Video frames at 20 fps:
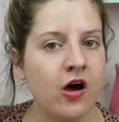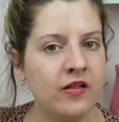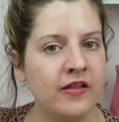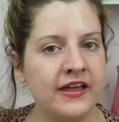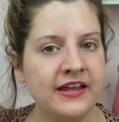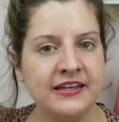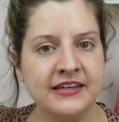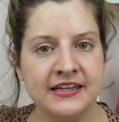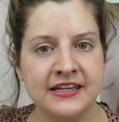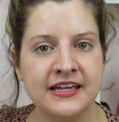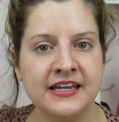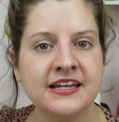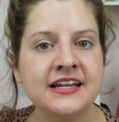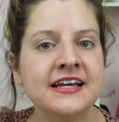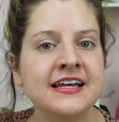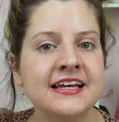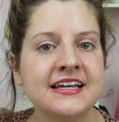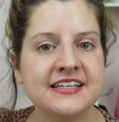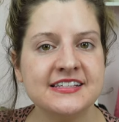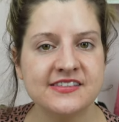all I
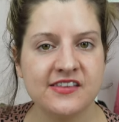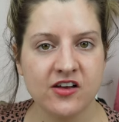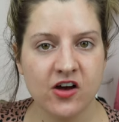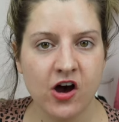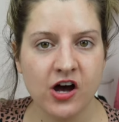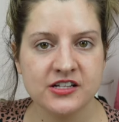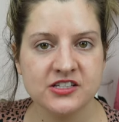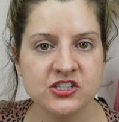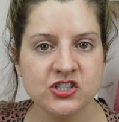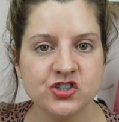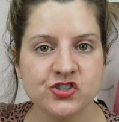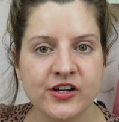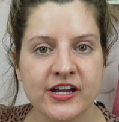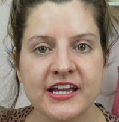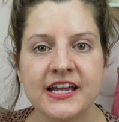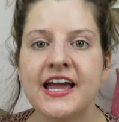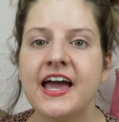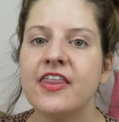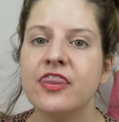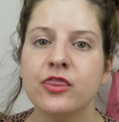need is the
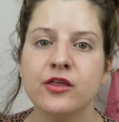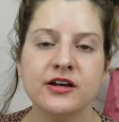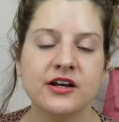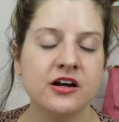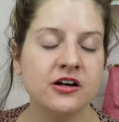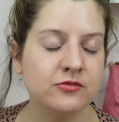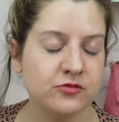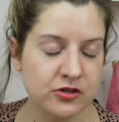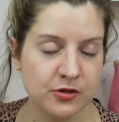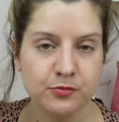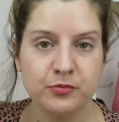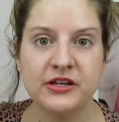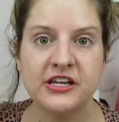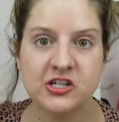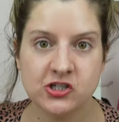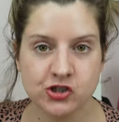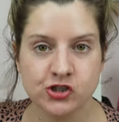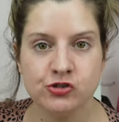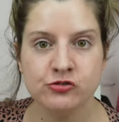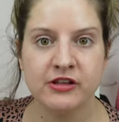concentrate and the
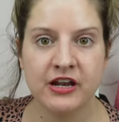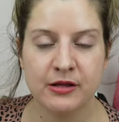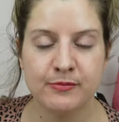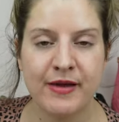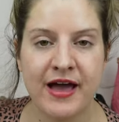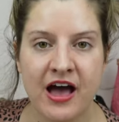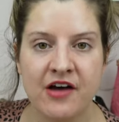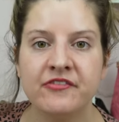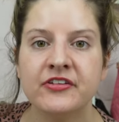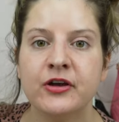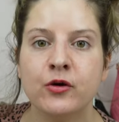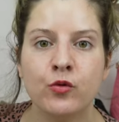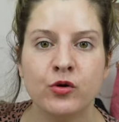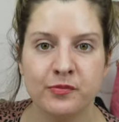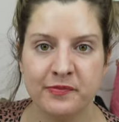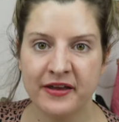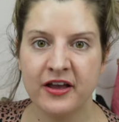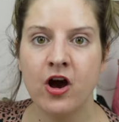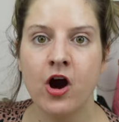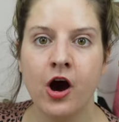issue that I'm having
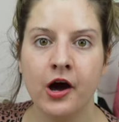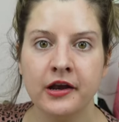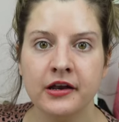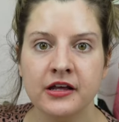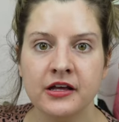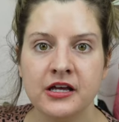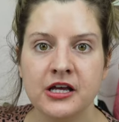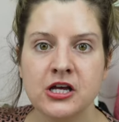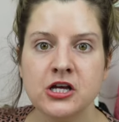would be gone.